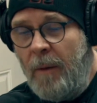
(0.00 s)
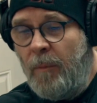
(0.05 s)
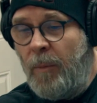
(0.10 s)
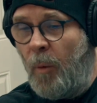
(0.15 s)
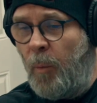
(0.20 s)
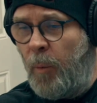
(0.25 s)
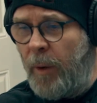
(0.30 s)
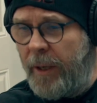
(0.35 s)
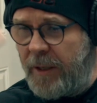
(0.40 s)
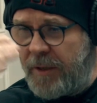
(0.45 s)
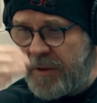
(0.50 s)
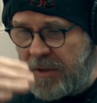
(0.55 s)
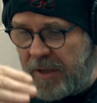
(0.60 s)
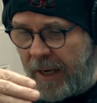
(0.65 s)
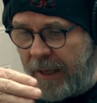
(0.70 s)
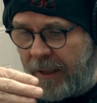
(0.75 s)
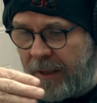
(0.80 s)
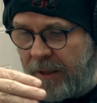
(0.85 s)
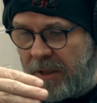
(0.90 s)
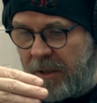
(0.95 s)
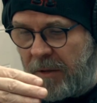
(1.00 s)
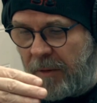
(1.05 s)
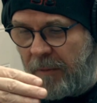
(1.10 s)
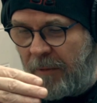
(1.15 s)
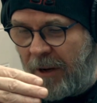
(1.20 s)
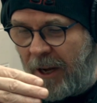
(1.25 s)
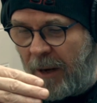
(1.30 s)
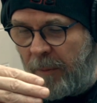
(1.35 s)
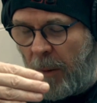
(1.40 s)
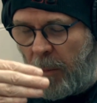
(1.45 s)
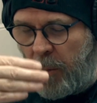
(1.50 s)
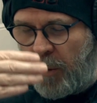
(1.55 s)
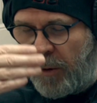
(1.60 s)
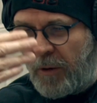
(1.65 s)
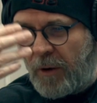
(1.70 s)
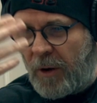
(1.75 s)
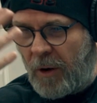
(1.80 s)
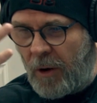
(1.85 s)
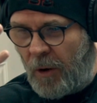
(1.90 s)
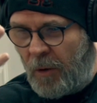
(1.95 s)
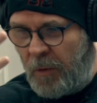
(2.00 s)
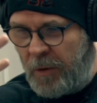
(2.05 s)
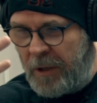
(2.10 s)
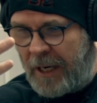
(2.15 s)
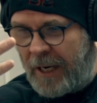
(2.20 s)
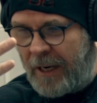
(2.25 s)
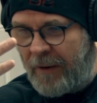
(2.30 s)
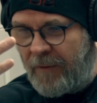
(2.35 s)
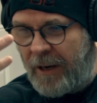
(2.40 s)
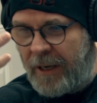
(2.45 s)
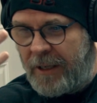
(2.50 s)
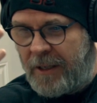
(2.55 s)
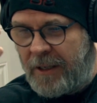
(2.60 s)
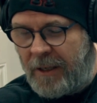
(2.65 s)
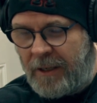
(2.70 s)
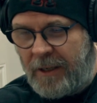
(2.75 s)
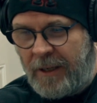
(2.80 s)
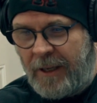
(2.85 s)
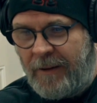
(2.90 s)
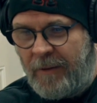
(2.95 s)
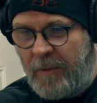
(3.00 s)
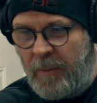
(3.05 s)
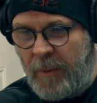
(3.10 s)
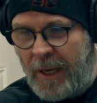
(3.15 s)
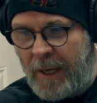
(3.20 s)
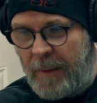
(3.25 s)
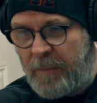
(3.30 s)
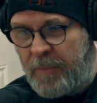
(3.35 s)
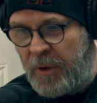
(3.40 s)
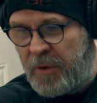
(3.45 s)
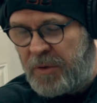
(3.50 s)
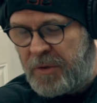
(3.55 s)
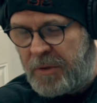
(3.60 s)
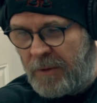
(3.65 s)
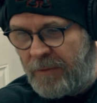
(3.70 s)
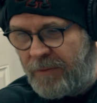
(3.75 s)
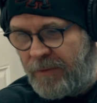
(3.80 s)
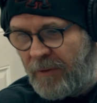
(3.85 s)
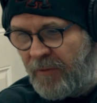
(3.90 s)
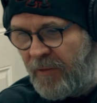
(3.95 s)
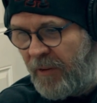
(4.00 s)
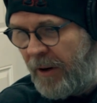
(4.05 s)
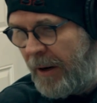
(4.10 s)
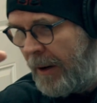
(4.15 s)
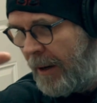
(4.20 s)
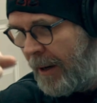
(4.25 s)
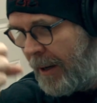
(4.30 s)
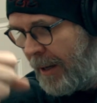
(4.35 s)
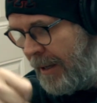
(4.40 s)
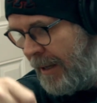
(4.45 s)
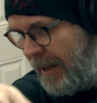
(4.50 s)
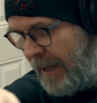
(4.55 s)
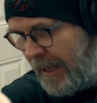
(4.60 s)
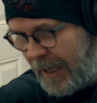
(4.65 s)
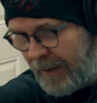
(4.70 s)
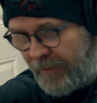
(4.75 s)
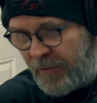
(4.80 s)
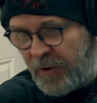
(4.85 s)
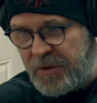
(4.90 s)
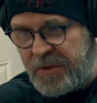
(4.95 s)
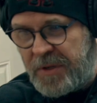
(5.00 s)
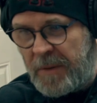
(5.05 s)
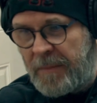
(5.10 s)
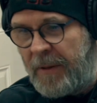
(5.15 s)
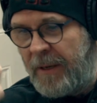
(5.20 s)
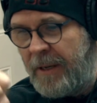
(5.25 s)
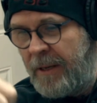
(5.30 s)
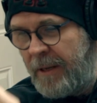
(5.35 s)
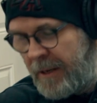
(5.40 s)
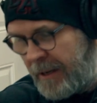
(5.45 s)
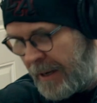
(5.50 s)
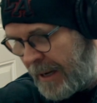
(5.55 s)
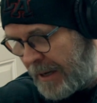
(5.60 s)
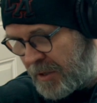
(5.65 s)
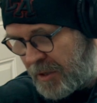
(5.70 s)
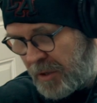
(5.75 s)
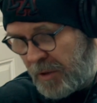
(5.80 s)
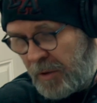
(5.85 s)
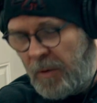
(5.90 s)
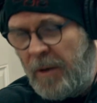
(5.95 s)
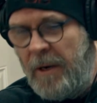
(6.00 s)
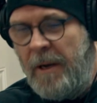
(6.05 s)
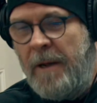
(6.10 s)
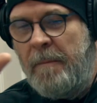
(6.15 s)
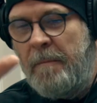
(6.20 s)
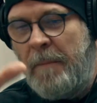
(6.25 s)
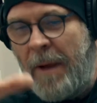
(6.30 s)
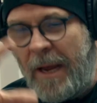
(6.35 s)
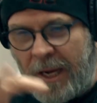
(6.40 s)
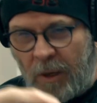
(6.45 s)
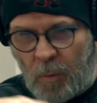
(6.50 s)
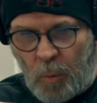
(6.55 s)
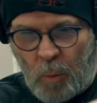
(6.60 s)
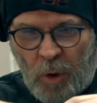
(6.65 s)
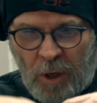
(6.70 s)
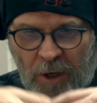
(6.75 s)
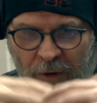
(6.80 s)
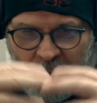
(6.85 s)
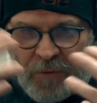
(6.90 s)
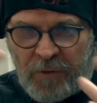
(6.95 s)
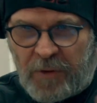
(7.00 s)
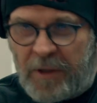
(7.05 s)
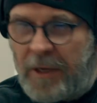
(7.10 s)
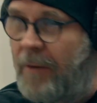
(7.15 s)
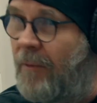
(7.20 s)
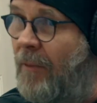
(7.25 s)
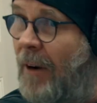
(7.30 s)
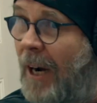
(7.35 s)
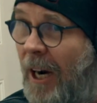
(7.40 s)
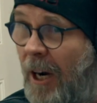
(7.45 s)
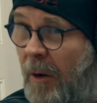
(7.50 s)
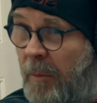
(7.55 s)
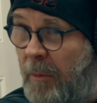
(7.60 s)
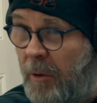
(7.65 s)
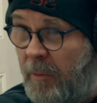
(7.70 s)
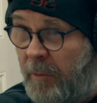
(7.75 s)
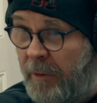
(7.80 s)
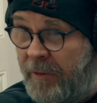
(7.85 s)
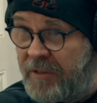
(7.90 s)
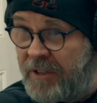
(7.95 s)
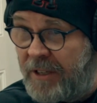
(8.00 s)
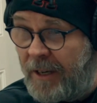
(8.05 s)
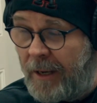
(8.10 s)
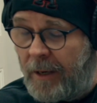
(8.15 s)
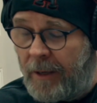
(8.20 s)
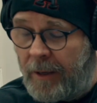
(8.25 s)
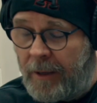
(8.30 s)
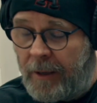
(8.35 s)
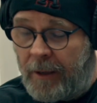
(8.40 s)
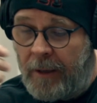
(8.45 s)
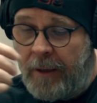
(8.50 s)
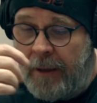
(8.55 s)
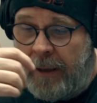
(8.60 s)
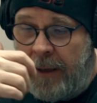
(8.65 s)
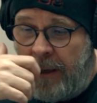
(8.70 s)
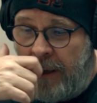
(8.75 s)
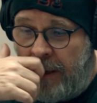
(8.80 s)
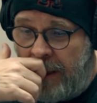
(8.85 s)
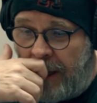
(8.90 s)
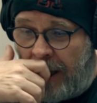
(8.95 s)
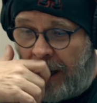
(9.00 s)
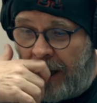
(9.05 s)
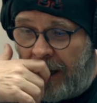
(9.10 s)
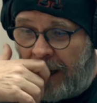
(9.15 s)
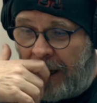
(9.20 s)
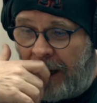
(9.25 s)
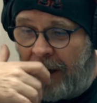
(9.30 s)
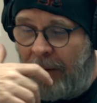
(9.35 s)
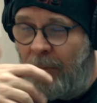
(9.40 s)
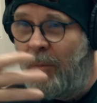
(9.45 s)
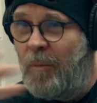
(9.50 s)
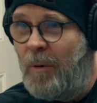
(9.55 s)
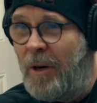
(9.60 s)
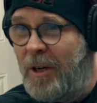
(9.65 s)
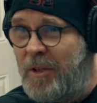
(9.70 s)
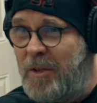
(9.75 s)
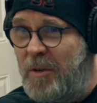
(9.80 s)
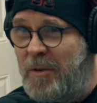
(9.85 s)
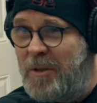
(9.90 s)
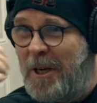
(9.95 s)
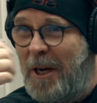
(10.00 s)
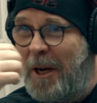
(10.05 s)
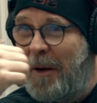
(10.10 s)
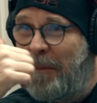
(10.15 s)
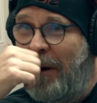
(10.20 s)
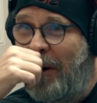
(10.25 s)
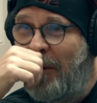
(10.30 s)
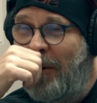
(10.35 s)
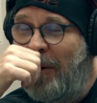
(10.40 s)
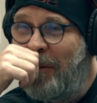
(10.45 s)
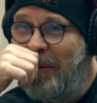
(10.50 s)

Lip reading: But we decided to come up with our own kind of idea to make it personal for Farah, give her something to connect to, make it work for the environment we set it in. And why don't you talk about what